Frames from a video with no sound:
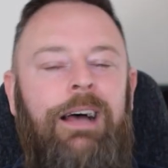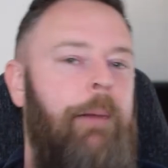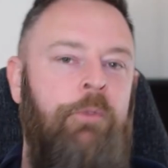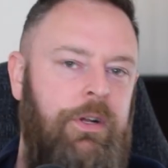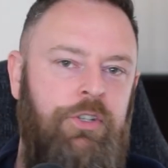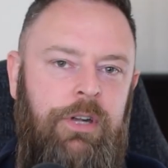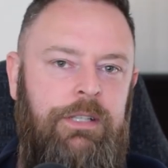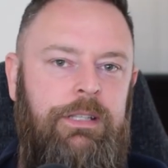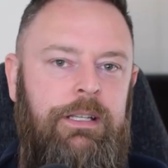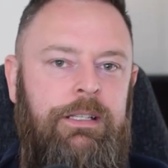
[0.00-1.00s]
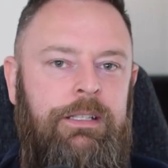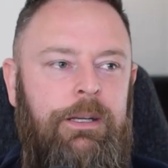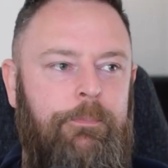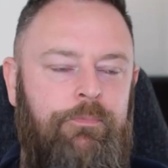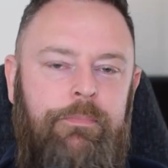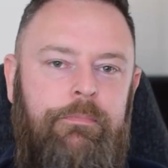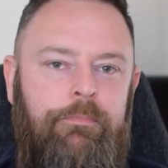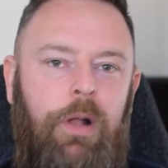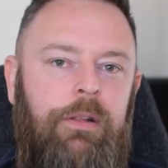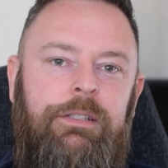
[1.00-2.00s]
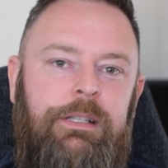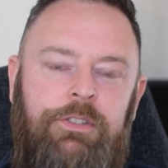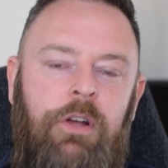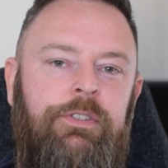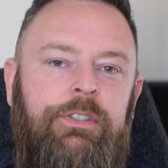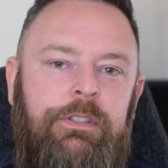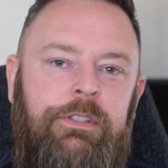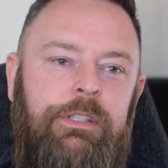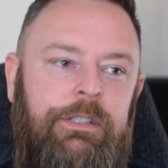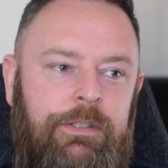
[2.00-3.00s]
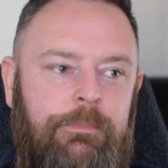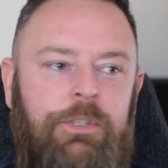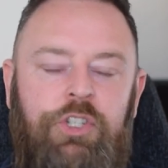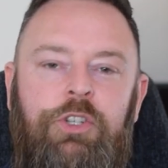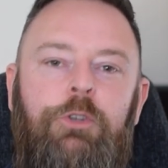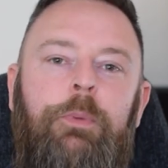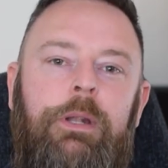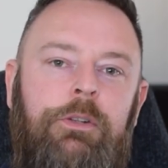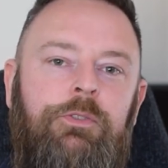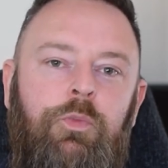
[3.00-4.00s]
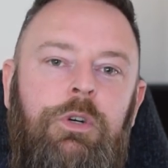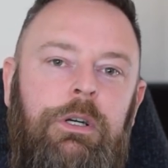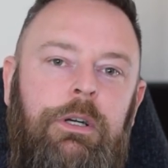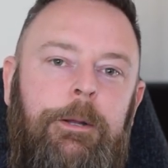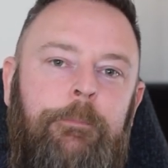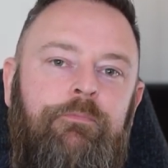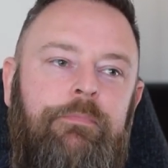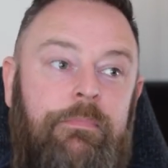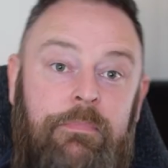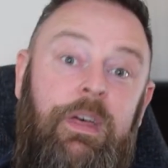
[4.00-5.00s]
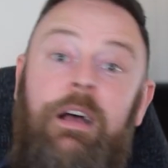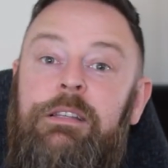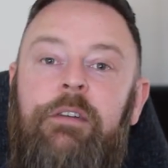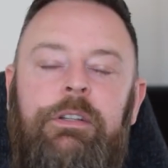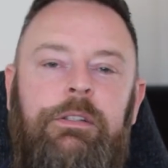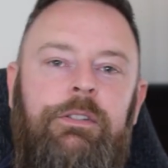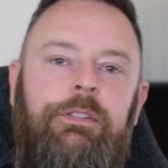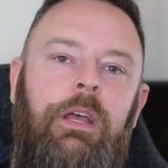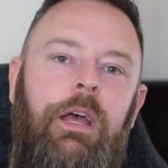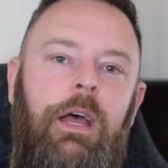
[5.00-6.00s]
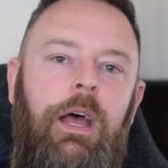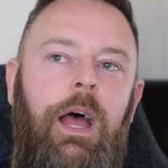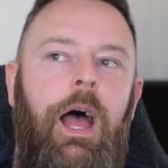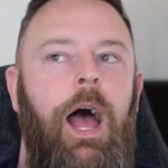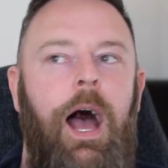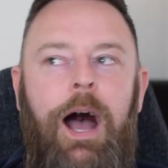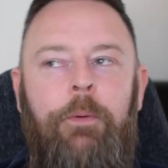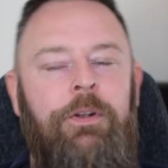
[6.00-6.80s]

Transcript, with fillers: I'm not interested in your politics nonsense. It's stupid. It doesn't work. There's evidence. I